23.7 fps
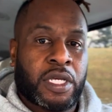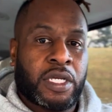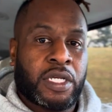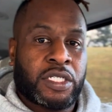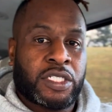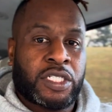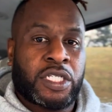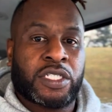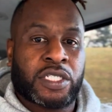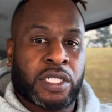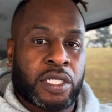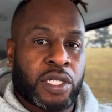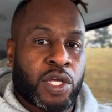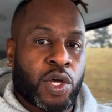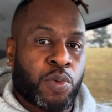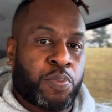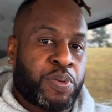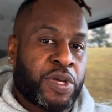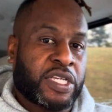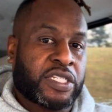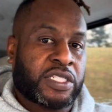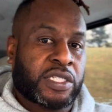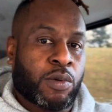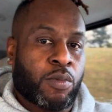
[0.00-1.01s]
She's a little
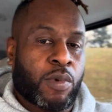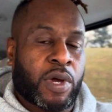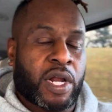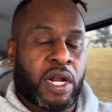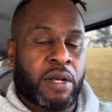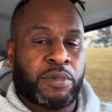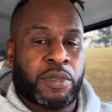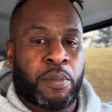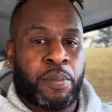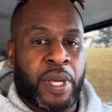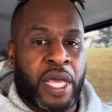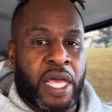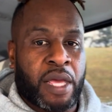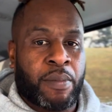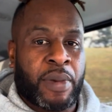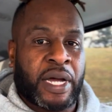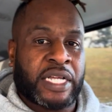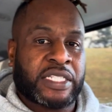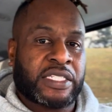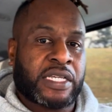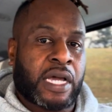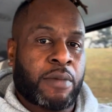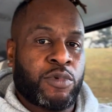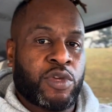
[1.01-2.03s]
pissed and went up to bed. By the
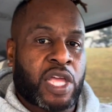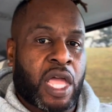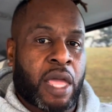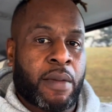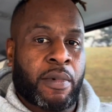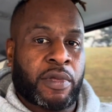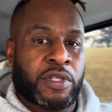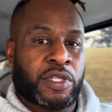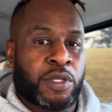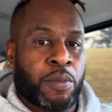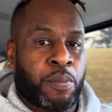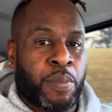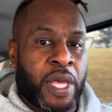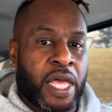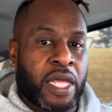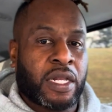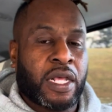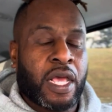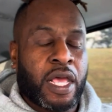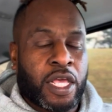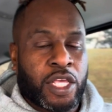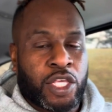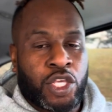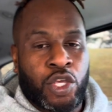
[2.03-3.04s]
time you came up to bed,
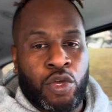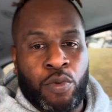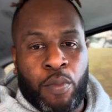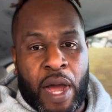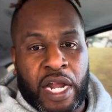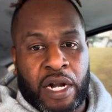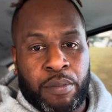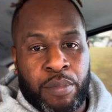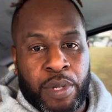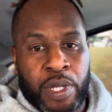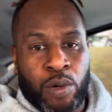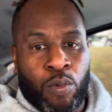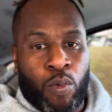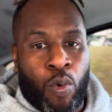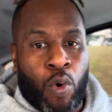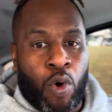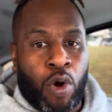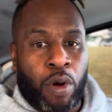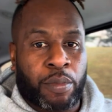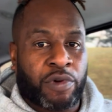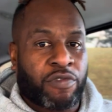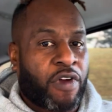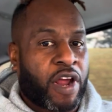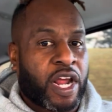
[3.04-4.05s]
you might have been
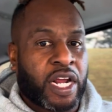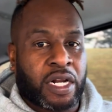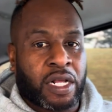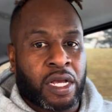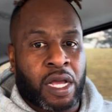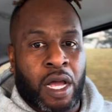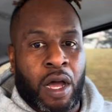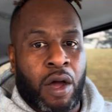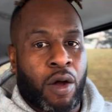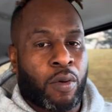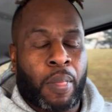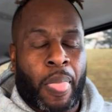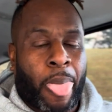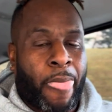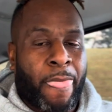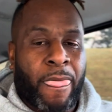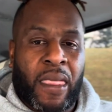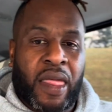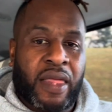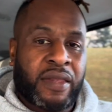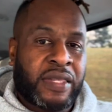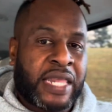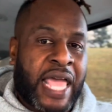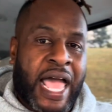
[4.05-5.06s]
warm and ready to go.
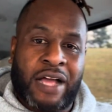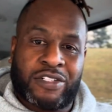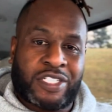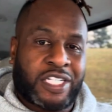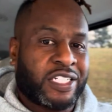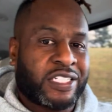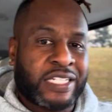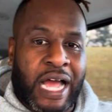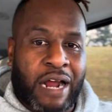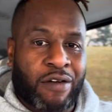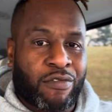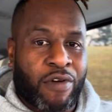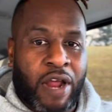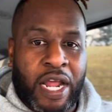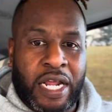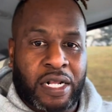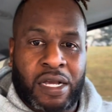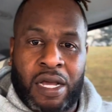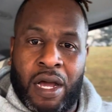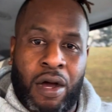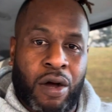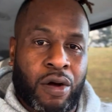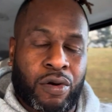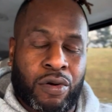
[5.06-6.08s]
Now she's not ready to
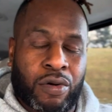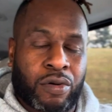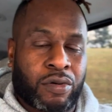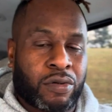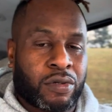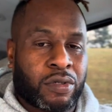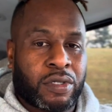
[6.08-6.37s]
go.